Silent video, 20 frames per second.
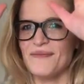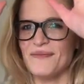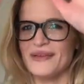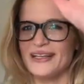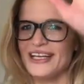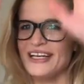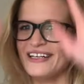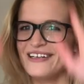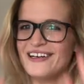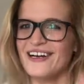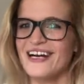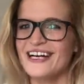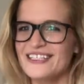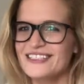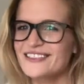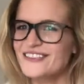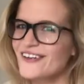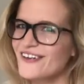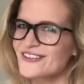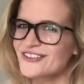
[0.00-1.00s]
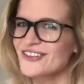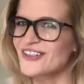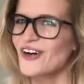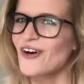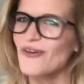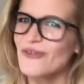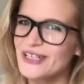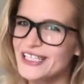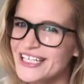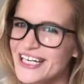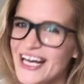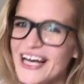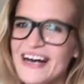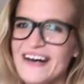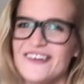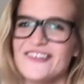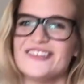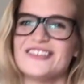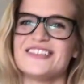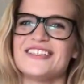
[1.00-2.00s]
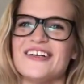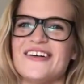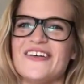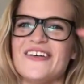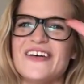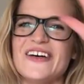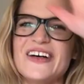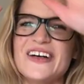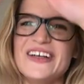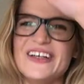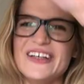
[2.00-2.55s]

But then your hands are also going down, so